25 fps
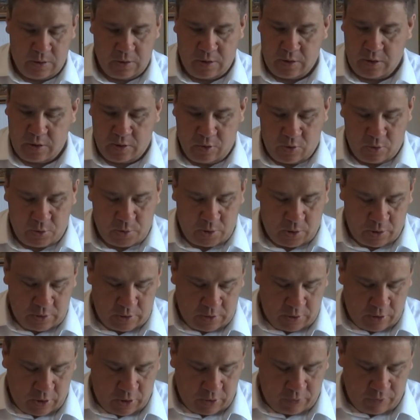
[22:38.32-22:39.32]
it goes on
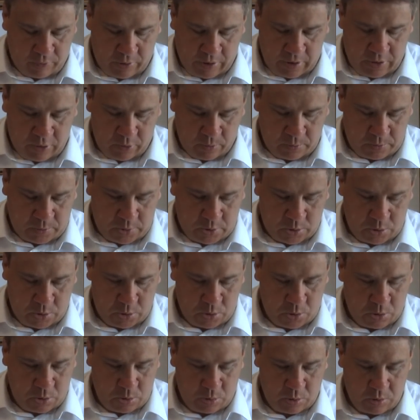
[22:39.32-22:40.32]
and on right up
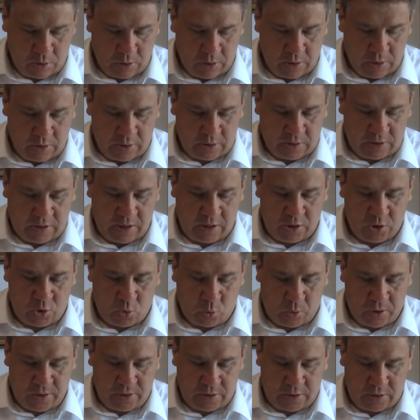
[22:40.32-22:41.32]
to
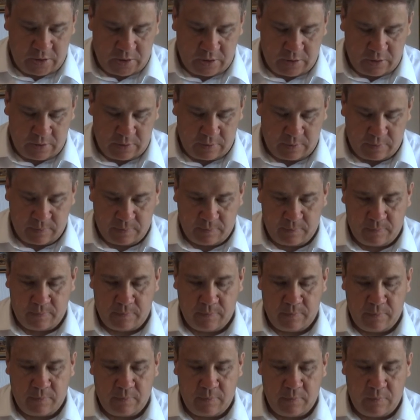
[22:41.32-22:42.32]
1020
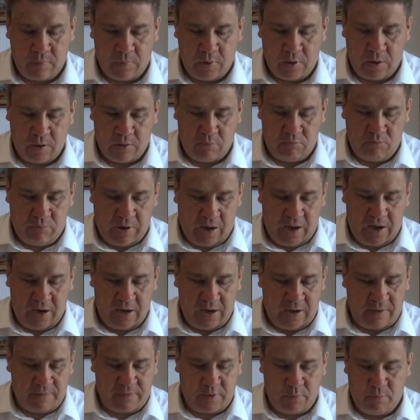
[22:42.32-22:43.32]

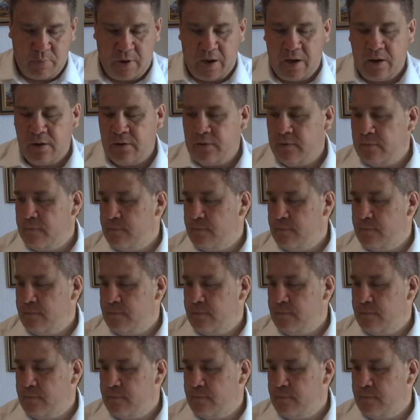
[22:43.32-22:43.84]
battle after battle.